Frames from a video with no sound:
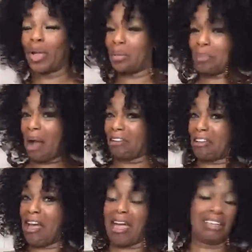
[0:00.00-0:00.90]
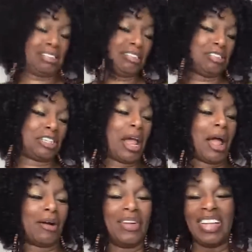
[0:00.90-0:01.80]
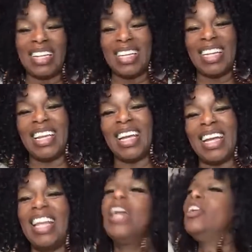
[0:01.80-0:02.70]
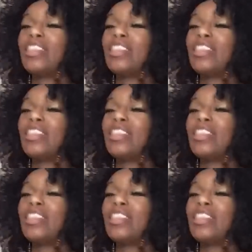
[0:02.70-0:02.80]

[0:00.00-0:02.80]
or I have to go get my glasses, y'all.